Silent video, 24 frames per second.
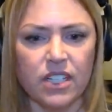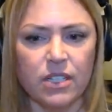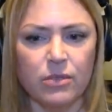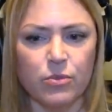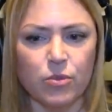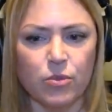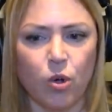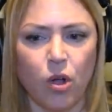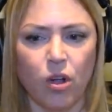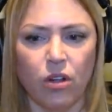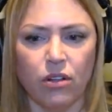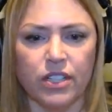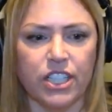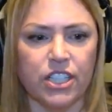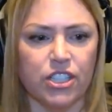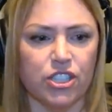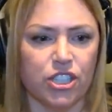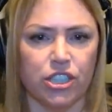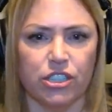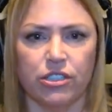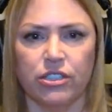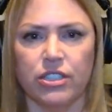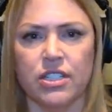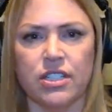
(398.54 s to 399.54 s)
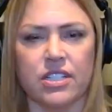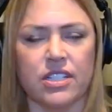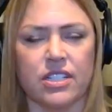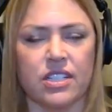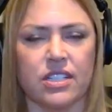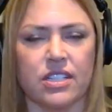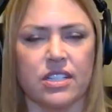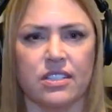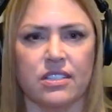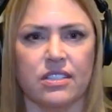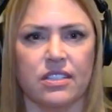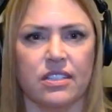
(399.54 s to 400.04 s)
um, quality
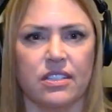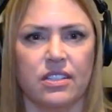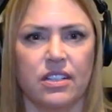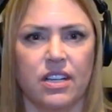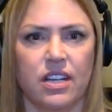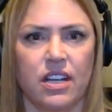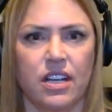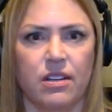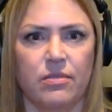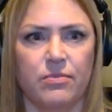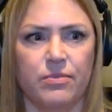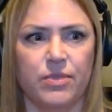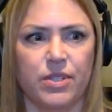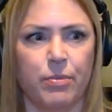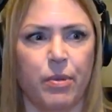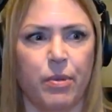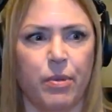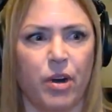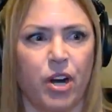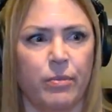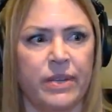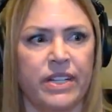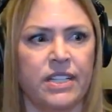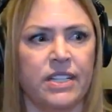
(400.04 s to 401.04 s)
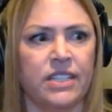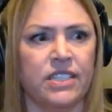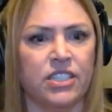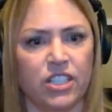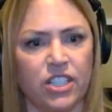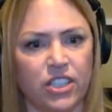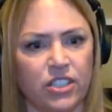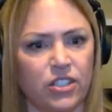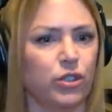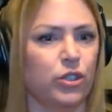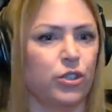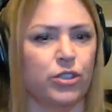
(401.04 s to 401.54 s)
assurance um, department
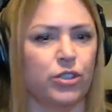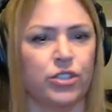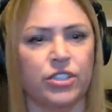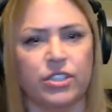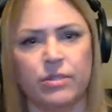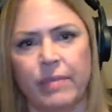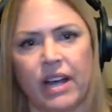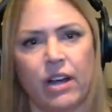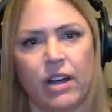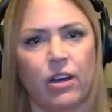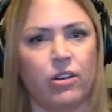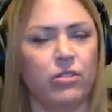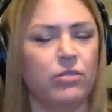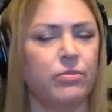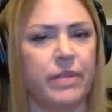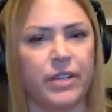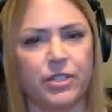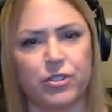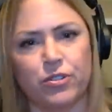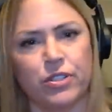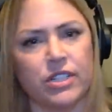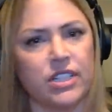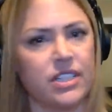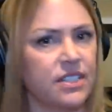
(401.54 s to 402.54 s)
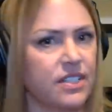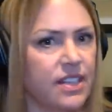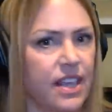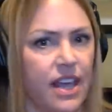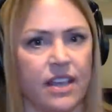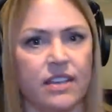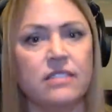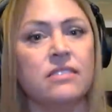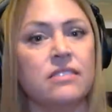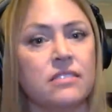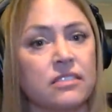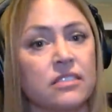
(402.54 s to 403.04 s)
and c- learned about metrics
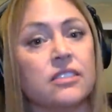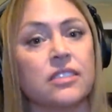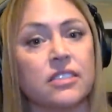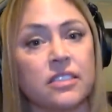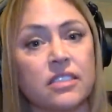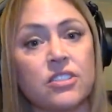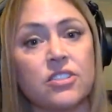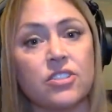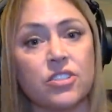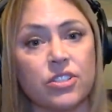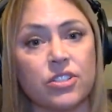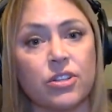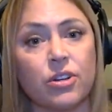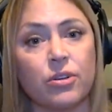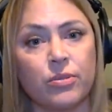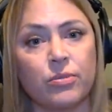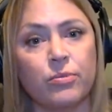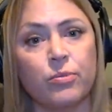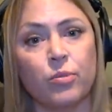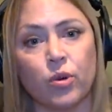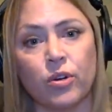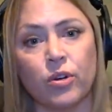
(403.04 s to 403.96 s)
then. Okay. So